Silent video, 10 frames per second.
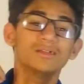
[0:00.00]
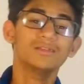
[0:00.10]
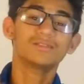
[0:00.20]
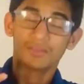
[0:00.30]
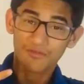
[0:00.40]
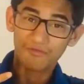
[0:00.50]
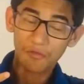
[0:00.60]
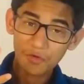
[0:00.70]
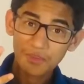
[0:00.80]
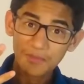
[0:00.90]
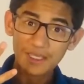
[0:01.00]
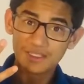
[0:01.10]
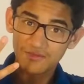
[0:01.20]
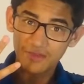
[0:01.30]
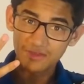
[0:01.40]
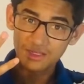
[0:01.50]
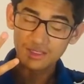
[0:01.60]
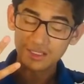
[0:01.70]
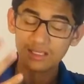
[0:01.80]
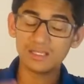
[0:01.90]
So the fourth piece of
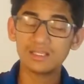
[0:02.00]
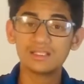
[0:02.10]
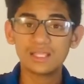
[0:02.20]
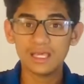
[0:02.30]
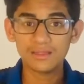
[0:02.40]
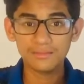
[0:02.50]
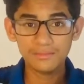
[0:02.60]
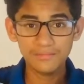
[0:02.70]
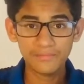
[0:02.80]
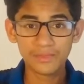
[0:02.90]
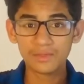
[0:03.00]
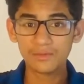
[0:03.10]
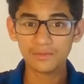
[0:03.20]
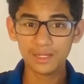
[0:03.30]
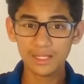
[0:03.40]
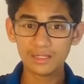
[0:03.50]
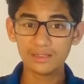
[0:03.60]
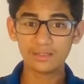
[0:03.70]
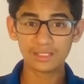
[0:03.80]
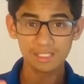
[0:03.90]
evidence is that
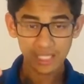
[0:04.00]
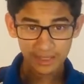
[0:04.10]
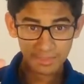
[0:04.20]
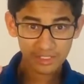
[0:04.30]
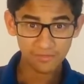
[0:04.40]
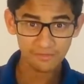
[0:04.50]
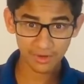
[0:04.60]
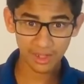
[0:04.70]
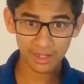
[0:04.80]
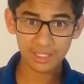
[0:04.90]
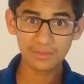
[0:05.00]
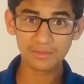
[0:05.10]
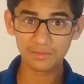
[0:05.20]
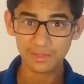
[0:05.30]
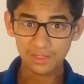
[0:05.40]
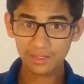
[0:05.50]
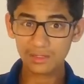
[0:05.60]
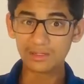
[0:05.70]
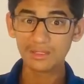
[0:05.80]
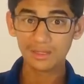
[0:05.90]
when the sediments of rock
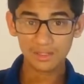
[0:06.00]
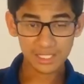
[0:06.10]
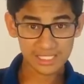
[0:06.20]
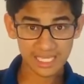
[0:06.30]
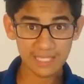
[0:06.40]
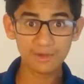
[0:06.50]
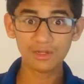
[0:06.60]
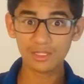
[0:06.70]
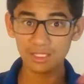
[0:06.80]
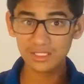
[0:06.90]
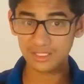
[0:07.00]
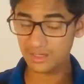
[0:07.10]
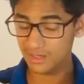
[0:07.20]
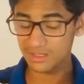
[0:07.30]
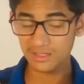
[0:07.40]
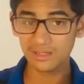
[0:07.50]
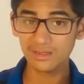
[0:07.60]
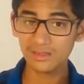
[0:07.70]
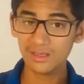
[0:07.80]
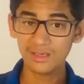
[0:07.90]
are the same on each continent,
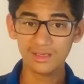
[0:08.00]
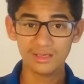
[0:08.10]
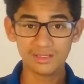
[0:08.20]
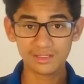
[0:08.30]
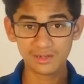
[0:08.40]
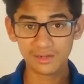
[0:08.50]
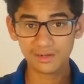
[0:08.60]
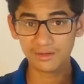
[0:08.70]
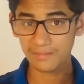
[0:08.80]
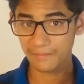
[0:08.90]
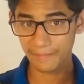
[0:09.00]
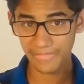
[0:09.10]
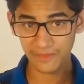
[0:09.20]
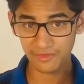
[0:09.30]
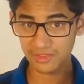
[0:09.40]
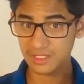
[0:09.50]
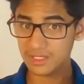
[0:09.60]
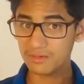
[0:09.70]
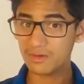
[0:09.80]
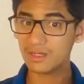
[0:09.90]
so if you'd
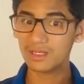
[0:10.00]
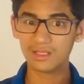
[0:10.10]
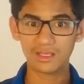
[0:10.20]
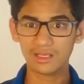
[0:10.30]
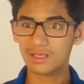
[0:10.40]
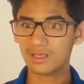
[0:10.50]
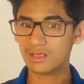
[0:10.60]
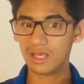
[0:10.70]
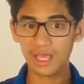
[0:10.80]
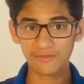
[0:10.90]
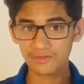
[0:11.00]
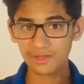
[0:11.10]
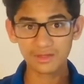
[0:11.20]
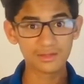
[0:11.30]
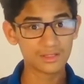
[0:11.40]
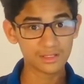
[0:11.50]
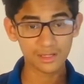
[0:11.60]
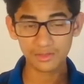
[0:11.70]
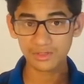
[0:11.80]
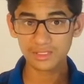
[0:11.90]
see one in like Africa and the
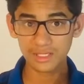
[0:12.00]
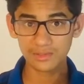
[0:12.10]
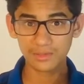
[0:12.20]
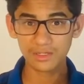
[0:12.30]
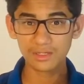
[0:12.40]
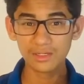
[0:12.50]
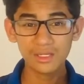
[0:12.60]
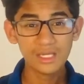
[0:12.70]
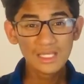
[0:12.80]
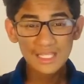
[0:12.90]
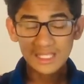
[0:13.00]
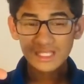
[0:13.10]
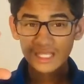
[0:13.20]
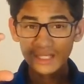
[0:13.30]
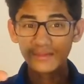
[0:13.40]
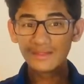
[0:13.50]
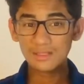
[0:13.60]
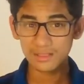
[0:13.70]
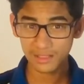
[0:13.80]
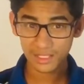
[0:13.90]
other in South America, they seem
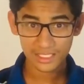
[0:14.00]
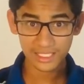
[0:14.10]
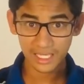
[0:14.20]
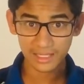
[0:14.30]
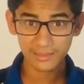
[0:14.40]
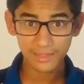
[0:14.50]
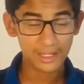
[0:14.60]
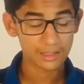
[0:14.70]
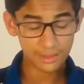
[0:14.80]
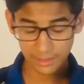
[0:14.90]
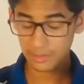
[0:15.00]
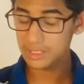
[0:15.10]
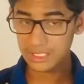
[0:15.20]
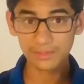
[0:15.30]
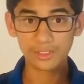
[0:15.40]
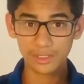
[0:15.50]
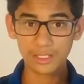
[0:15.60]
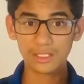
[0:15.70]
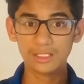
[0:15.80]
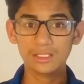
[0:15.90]
the same and well similar at
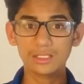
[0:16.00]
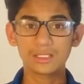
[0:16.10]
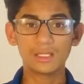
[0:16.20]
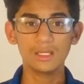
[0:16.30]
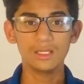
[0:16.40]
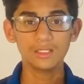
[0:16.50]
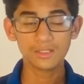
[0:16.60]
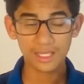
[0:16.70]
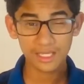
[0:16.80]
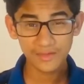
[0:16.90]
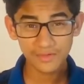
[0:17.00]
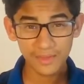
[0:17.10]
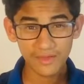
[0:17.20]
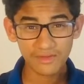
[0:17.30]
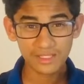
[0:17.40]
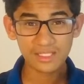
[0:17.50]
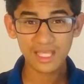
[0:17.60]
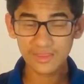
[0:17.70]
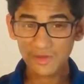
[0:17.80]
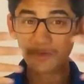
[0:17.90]
least. So that gave some evidence
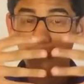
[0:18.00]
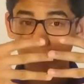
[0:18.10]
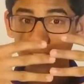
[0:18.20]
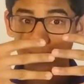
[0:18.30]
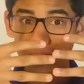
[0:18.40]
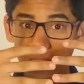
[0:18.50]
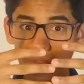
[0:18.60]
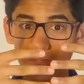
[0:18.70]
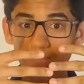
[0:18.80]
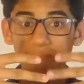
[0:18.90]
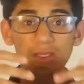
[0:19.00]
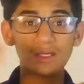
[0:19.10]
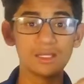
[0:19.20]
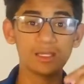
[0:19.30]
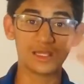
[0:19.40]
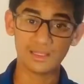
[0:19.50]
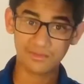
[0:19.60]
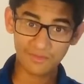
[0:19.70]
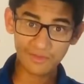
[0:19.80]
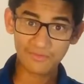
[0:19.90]
that they're once together. And
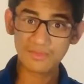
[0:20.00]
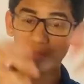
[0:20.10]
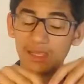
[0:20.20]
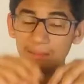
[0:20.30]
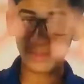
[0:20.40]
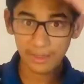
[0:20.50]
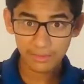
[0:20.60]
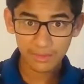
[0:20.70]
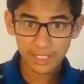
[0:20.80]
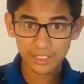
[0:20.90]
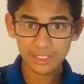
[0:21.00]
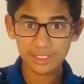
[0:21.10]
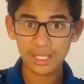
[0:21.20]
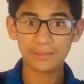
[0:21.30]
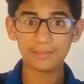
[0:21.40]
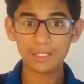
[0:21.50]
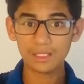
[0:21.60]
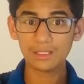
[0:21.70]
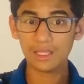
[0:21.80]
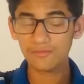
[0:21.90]
fifth, that mountain ranges and
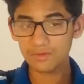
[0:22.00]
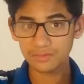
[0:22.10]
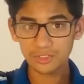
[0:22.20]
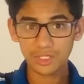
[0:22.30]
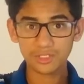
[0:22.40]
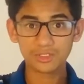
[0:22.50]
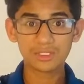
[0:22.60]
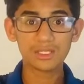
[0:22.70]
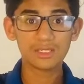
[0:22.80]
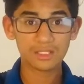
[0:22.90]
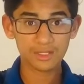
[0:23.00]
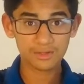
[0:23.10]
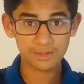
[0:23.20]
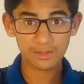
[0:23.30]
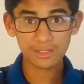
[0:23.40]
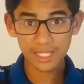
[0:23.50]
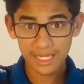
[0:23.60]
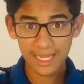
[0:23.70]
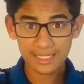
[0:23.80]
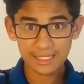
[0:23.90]
big landform structures, they look
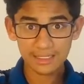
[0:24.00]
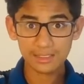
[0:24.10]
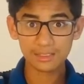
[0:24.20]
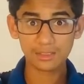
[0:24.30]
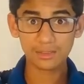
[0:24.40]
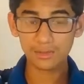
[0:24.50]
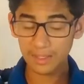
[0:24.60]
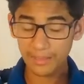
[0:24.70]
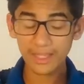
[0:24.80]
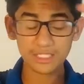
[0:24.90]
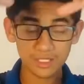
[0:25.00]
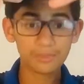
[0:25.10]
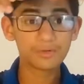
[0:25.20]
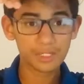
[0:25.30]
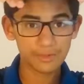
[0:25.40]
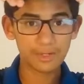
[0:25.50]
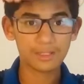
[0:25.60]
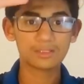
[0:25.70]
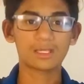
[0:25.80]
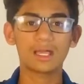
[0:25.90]
connected, so they matched up pretty
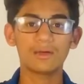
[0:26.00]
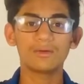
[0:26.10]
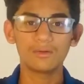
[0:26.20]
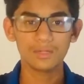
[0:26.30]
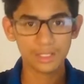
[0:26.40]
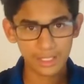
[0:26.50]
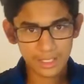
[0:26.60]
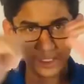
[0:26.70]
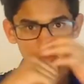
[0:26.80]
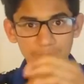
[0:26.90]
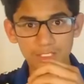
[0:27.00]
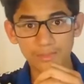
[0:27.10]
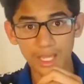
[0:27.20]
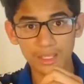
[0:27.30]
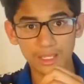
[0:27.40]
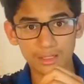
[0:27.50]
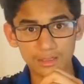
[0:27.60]
well to how it was back then.